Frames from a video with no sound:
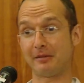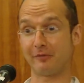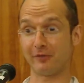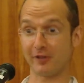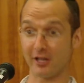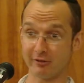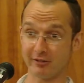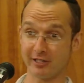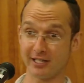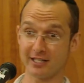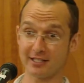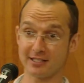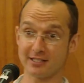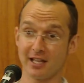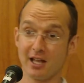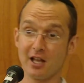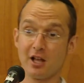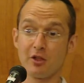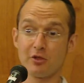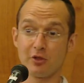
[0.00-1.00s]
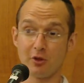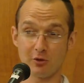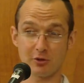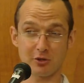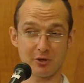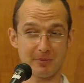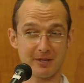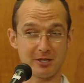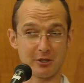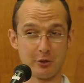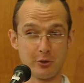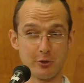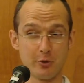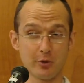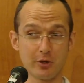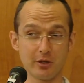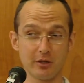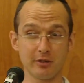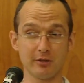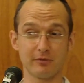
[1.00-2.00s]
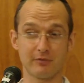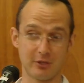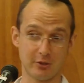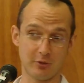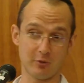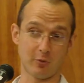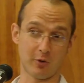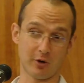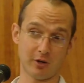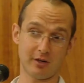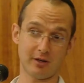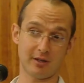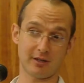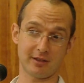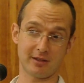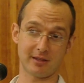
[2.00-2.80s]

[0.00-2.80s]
of Flutter in it. Those are a bit newer. They do work.